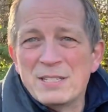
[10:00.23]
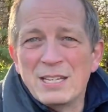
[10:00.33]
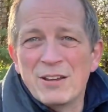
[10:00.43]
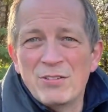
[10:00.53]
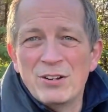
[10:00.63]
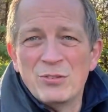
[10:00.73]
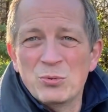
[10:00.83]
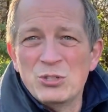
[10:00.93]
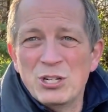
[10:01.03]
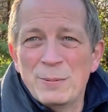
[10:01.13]
to get rid of the
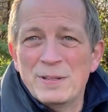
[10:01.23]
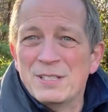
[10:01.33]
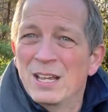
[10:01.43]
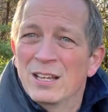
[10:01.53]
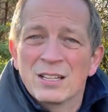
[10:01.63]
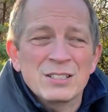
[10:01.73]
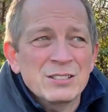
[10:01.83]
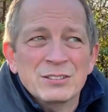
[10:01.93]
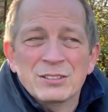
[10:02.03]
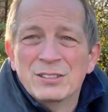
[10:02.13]
wood chippings.
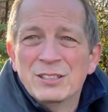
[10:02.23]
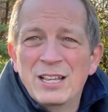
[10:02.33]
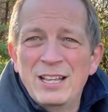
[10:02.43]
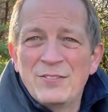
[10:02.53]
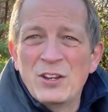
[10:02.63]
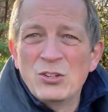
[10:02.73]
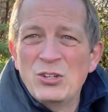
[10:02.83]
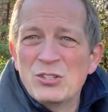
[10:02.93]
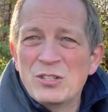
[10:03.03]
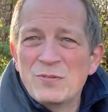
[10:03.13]
If they're not
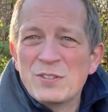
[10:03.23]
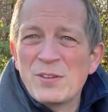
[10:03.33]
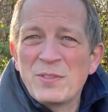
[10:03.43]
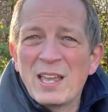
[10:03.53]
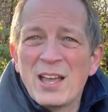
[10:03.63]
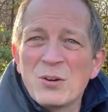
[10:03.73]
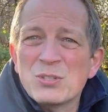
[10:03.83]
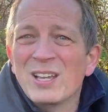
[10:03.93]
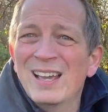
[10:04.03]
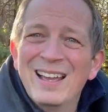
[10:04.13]
using them for something
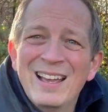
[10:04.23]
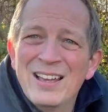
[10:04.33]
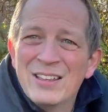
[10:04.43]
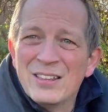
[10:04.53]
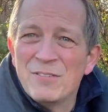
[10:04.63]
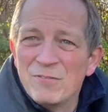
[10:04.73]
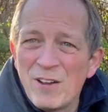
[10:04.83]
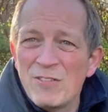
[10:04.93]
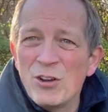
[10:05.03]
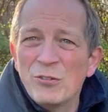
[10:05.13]
else, they
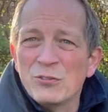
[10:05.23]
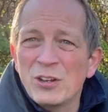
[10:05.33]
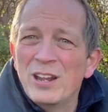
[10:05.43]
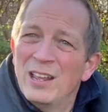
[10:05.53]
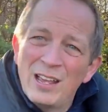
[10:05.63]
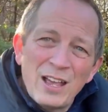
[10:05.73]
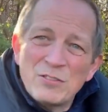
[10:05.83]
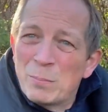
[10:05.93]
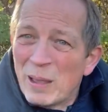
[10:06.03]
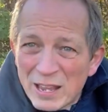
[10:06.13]
very often have
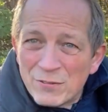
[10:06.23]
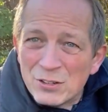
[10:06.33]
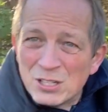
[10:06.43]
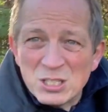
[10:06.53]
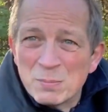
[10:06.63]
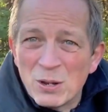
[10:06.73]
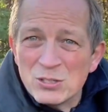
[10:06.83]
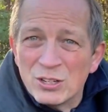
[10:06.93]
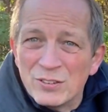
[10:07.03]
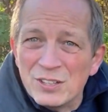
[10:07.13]
to pay for the
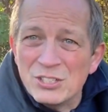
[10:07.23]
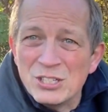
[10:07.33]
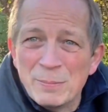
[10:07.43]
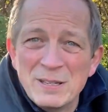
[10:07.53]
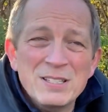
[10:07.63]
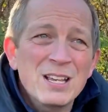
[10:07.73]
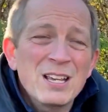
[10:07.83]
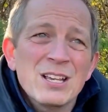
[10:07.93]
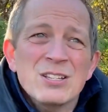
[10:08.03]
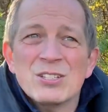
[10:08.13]
disposal of these chippings.
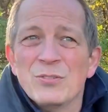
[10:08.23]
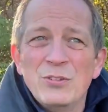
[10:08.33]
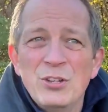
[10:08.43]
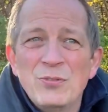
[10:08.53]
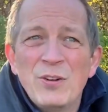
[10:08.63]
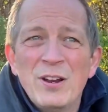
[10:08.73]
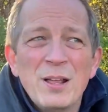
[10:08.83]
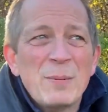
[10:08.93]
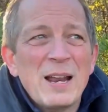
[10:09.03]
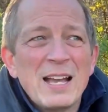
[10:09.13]
So for you phone
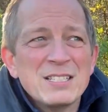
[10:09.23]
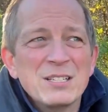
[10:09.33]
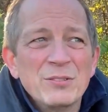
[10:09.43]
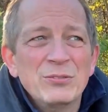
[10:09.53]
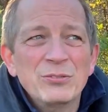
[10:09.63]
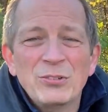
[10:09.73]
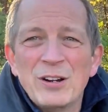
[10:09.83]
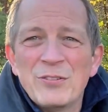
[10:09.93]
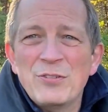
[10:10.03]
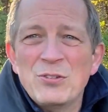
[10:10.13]
up and asking
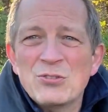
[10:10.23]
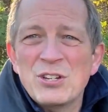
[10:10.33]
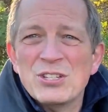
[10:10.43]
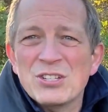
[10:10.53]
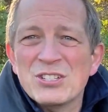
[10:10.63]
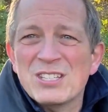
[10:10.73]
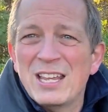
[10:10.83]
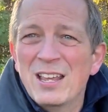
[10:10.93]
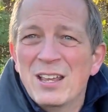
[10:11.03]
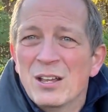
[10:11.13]
around a few tree surgeons, say,
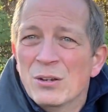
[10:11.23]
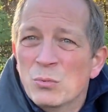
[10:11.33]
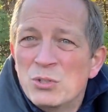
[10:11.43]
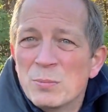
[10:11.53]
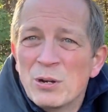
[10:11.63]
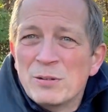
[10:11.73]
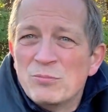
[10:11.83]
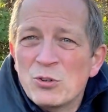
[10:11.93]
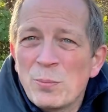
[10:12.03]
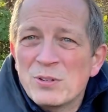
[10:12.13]
would you
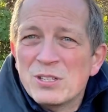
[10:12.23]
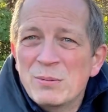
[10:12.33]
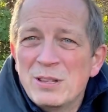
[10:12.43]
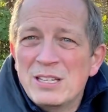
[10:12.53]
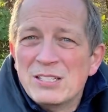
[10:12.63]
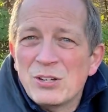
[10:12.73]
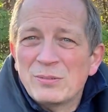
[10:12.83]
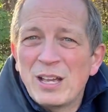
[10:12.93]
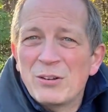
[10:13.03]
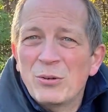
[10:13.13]
mind dropping some of these off
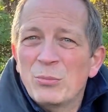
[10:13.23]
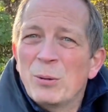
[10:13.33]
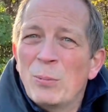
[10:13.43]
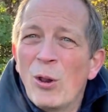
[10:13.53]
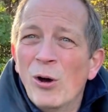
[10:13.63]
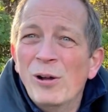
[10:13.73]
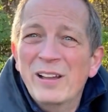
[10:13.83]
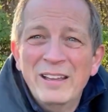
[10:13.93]
down on my plot?